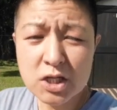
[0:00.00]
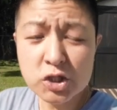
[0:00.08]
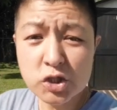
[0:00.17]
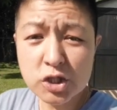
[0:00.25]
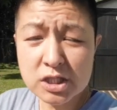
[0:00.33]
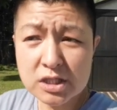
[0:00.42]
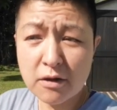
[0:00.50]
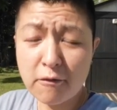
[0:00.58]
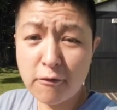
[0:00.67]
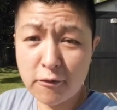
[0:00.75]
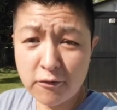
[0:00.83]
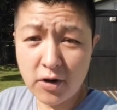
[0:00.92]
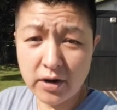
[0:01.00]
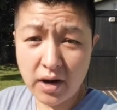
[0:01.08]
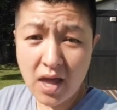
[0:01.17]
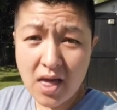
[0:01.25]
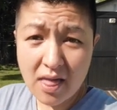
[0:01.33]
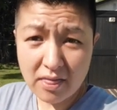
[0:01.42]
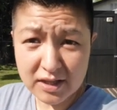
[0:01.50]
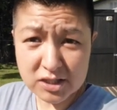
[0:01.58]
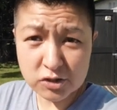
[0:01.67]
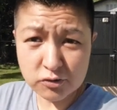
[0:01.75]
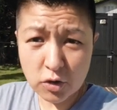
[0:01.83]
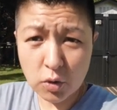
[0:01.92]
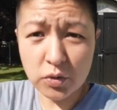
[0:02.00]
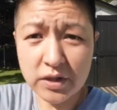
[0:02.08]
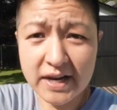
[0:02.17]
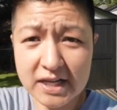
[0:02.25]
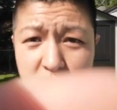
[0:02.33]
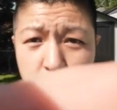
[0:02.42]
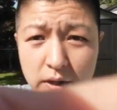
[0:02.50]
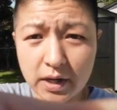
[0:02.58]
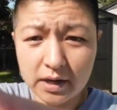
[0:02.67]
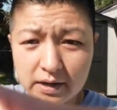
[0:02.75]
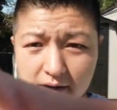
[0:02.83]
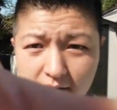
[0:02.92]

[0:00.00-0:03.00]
just for fun, let's throw the next one on.